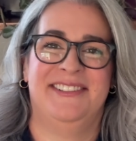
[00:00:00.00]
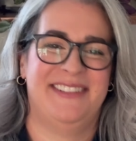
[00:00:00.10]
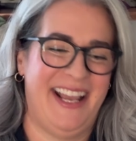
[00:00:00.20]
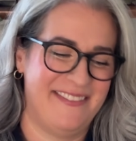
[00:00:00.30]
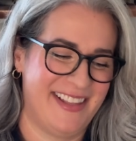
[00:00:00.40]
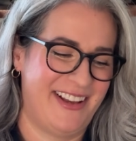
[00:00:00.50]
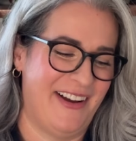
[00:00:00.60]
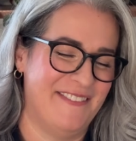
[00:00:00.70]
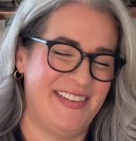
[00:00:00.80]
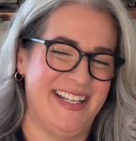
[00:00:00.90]
have the
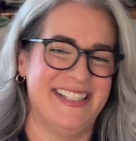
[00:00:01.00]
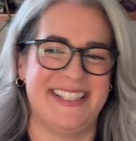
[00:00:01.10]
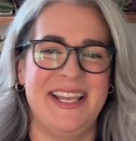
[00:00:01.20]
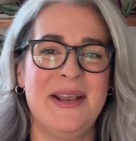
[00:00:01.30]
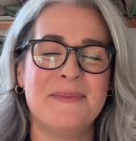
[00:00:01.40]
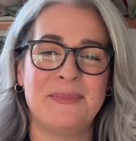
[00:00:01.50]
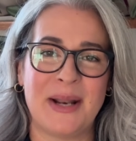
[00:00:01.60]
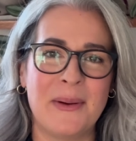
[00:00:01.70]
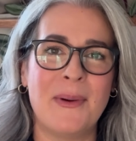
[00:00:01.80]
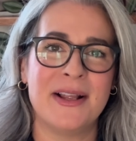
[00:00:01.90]
confidence, but
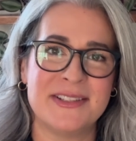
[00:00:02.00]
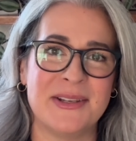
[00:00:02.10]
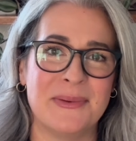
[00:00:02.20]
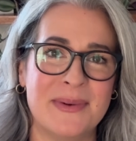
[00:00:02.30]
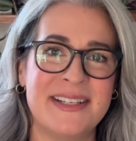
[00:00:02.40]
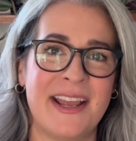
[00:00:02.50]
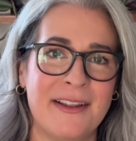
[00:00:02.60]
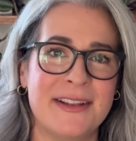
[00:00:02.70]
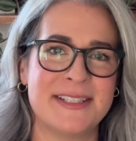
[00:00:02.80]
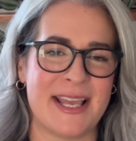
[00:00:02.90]
I want to. One day
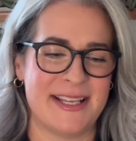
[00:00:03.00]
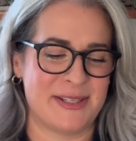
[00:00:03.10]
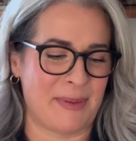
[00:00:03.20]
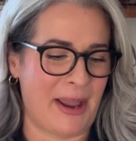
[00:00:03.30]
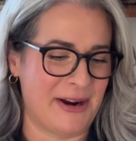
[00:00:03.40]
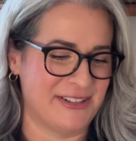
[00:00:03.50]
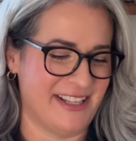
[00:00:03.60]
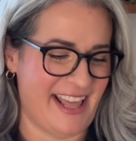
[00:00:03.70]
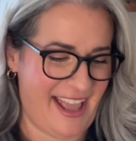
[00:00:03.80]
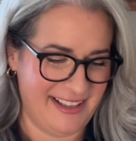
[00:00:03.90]
I'll aspire to
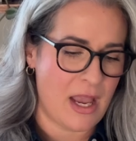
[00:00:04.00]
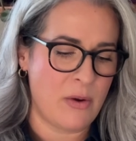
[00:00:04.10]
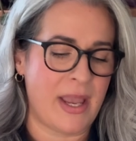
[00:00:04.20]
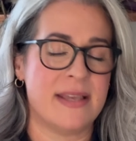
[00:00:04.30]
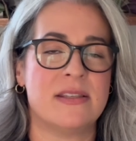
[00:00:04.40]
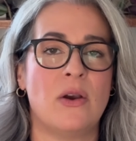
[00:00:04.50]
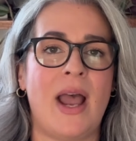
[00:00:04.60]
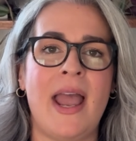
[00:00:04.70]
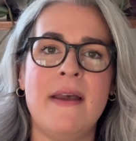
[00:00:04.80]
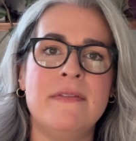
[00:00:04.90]
that. Okay, so
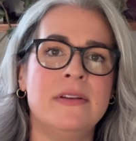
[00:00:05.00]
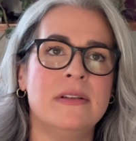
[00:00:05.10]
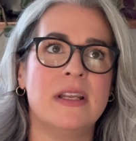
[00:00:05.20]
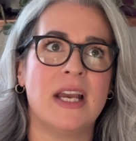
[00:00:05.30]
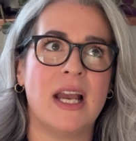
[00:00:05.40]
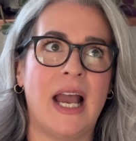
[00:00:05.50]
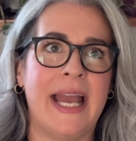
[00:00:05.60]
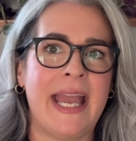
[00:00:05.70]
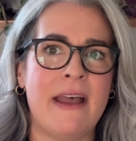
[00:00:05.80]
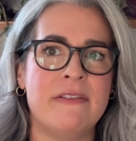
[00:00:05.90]
I
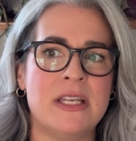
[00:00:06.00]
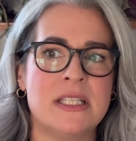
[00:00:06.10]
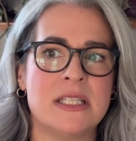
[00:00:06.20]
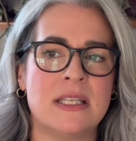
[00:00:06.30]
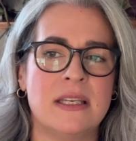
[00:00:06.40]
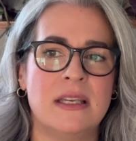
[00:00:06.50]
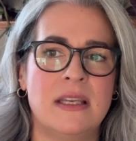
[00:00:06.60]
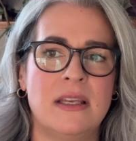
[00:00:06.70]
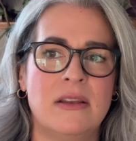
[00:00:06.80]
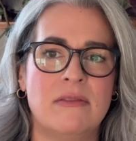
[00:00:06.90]
haven't
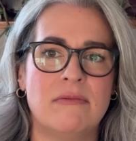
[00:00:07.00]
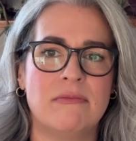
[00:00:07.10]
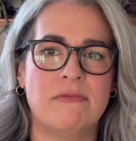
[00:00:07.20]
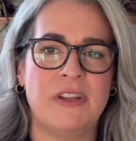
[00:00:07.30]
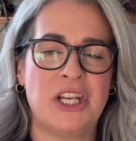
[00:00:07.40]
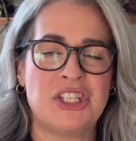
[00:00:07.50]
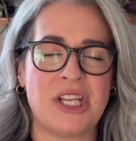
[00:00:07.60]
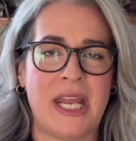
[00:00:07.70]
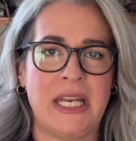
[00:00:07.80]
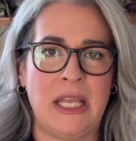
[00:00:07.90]
finished
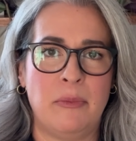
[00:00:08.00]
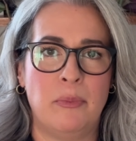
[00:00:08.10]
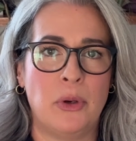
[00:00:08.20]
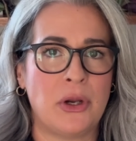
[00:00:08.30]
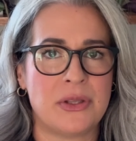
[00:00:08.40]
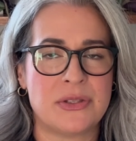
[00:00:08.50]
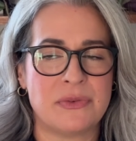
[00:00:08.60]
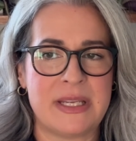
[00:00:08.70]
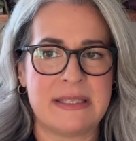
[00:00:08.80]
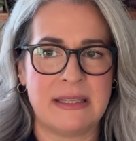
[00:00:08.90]
any books
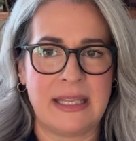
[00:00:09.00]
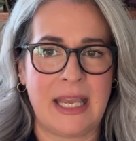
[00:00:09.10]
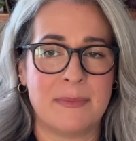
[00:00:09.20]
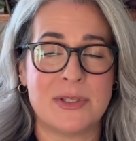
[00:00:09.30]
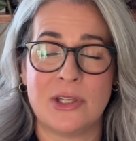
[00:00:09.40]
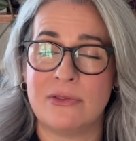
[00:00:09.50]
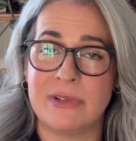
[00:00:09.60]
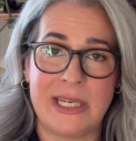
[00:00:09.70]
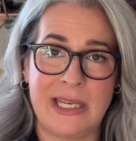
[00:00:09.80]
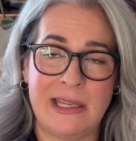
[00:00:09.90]
recently. I'm still
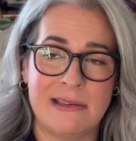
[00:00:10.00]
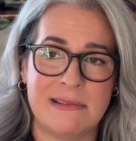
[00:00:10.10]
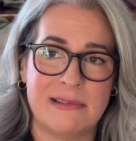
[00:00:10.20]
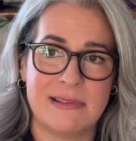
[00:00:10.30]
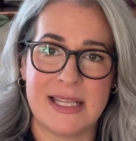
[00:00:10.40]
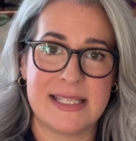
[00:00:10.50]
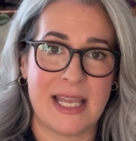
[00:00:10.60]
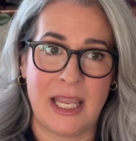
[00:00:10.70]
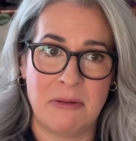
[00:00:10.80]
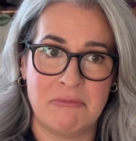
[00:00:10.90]
reading the
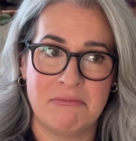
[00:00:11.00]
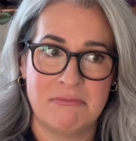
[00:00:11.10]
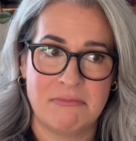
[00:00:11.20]
same